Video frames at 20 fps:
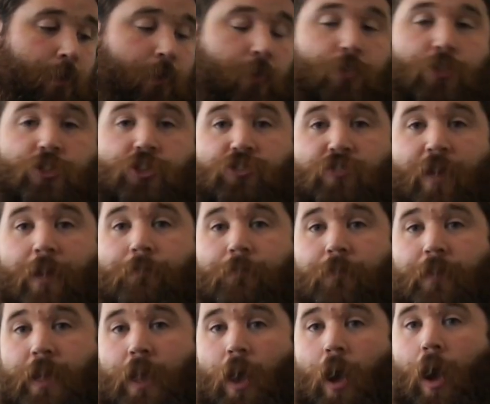good strength
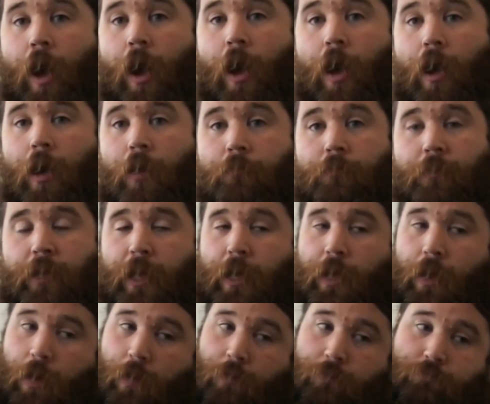in your arm and you're
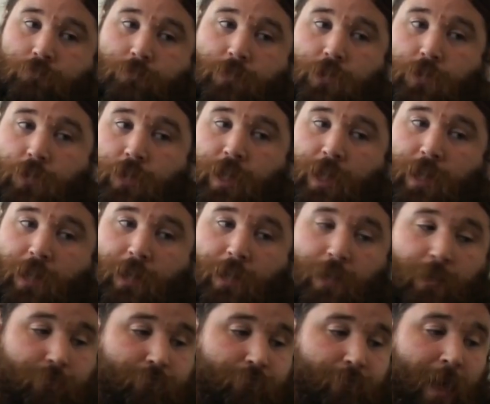not tucking
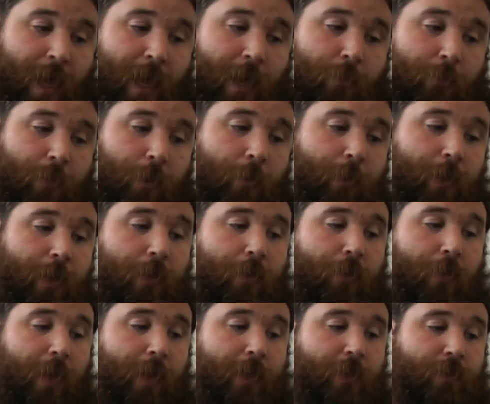your elbow in and
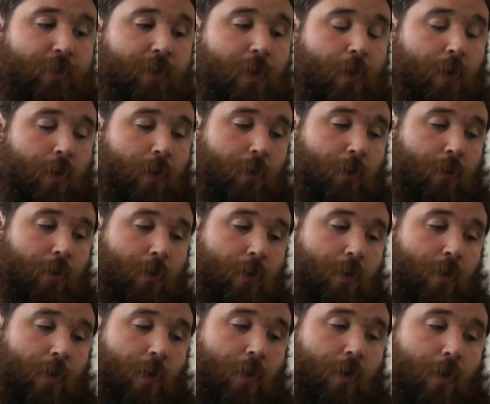things,
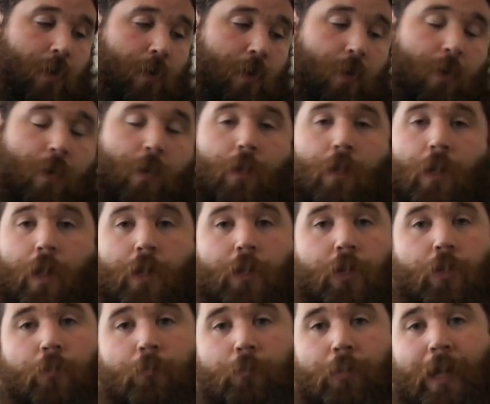and
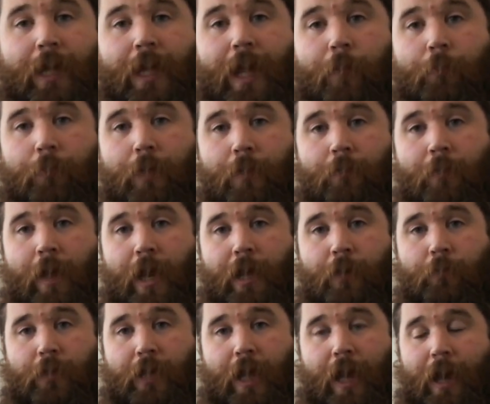you can play that B
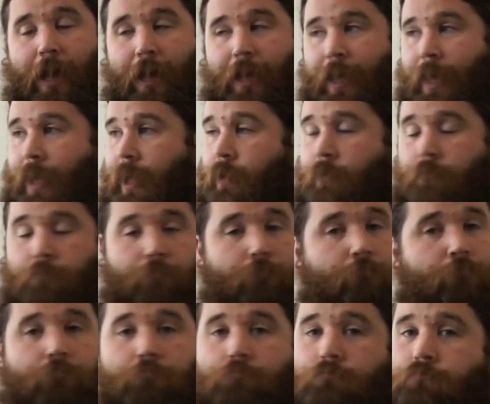minor with the high E,
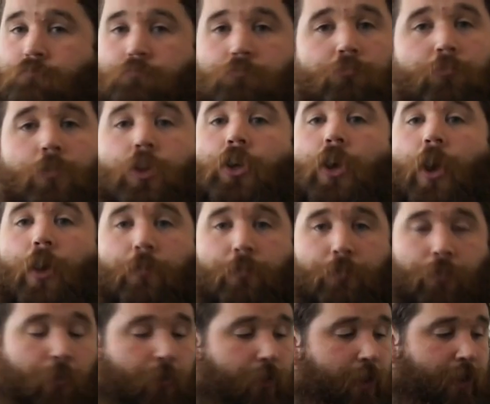go
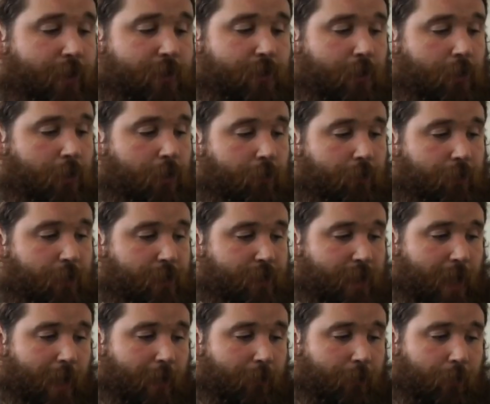for it. It's a lovely
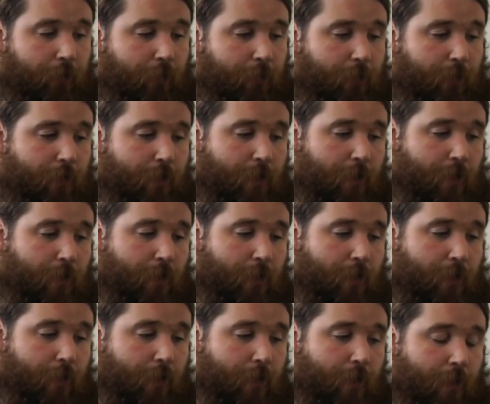sound.
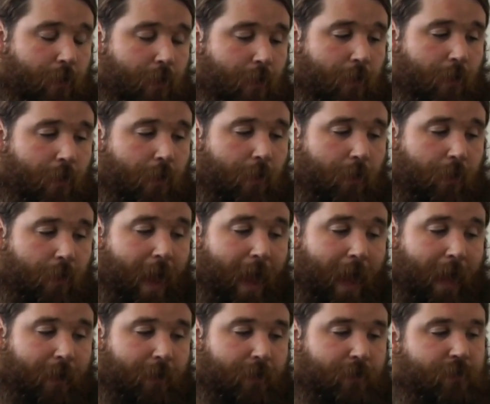
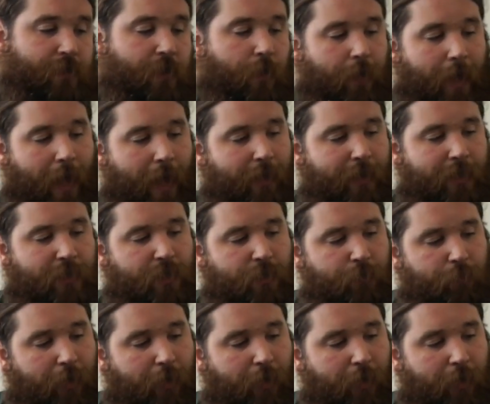Then, so let's just